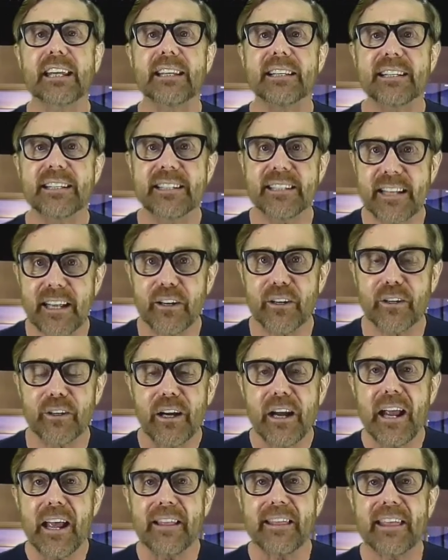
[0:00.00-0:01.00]

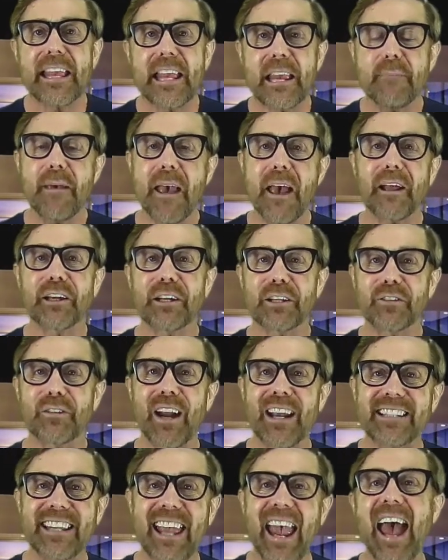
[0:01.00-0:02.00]
consider the email
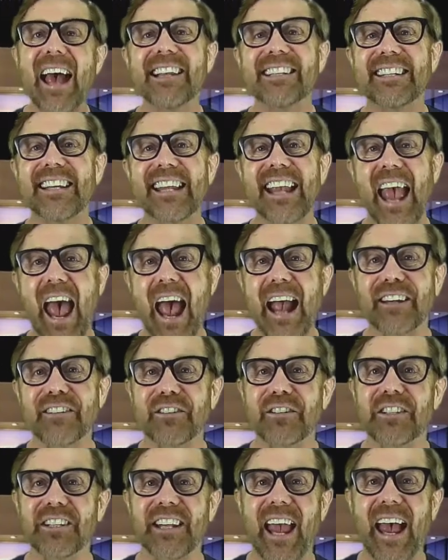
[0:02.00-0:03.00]
address
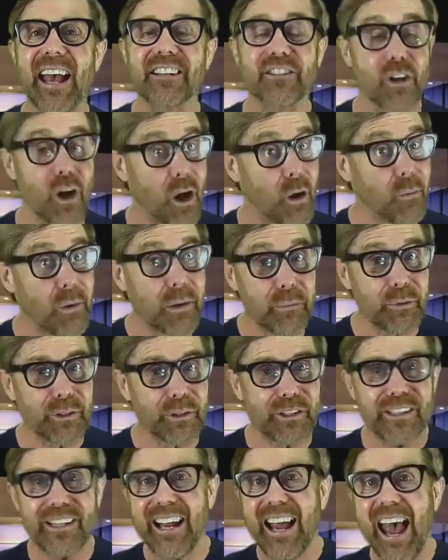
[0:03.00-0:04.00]
castingactorscast, all one
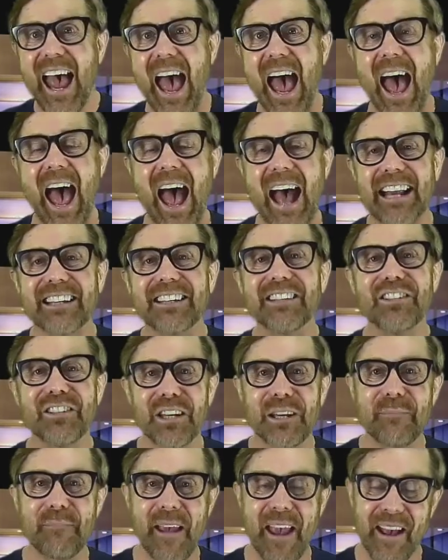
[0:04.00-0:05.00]
word,
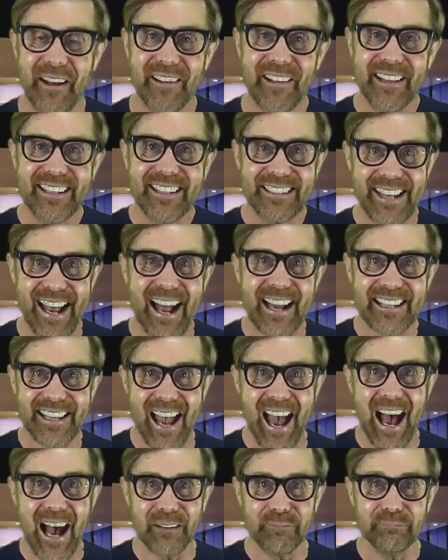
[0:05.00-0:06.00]

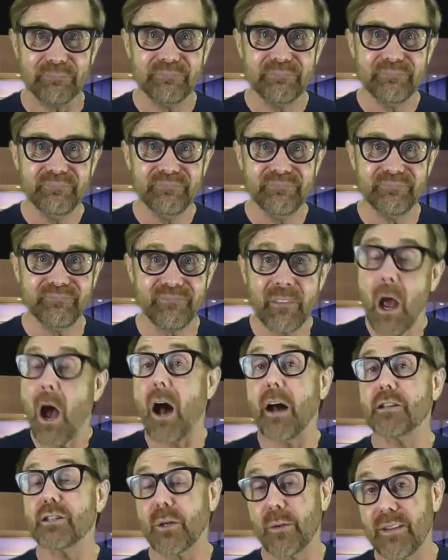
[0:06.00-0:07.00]
@gmail.com.
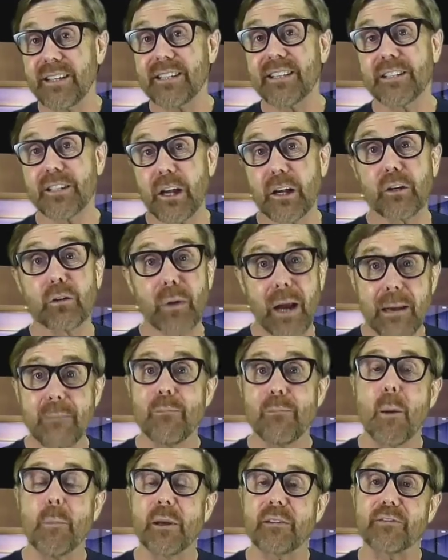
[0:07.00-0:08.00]
Also, this is a
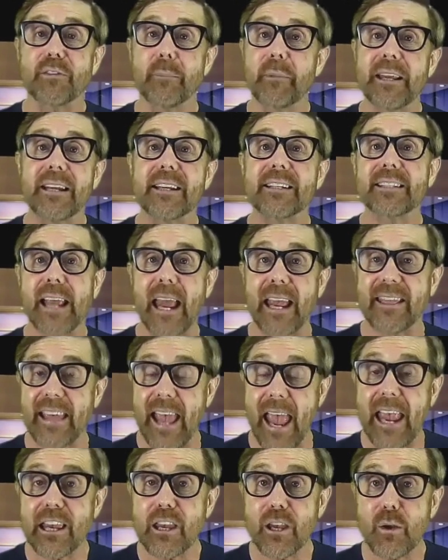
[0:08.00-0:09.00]
great moment for me to say
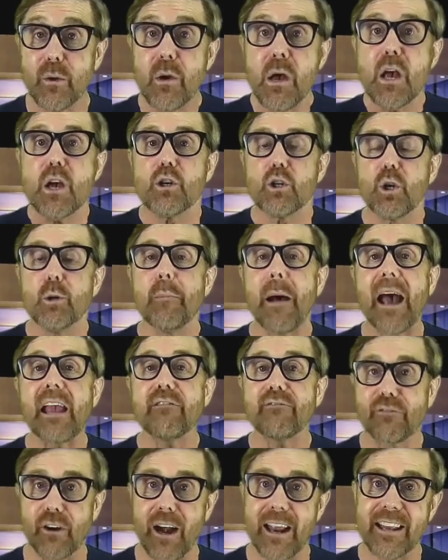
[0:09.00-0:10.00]
thank you to
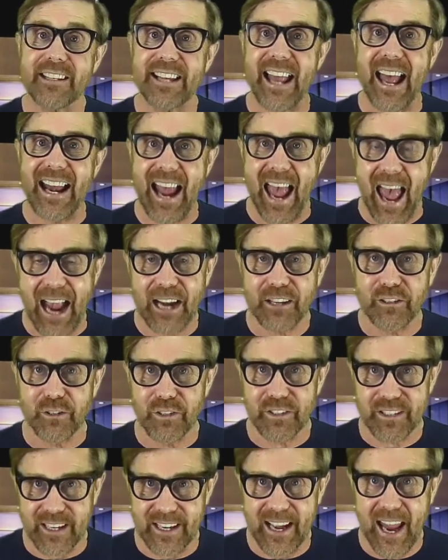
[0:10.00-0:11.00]
my friends at
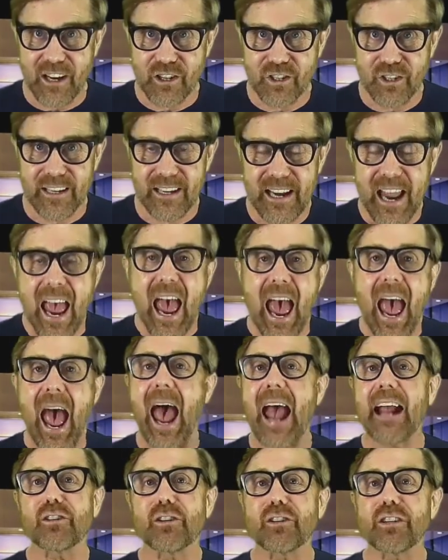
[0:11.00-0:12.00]
Actors Connection.
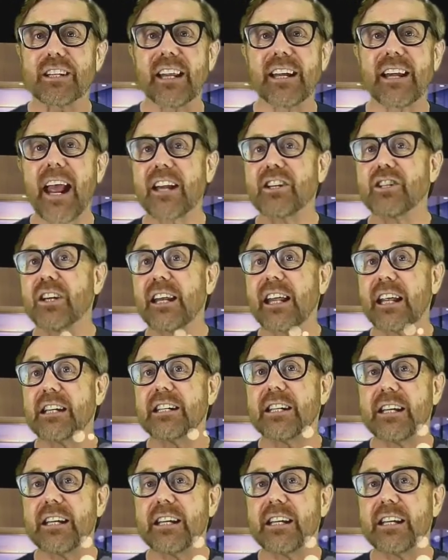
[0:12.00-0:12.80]
Actors Connection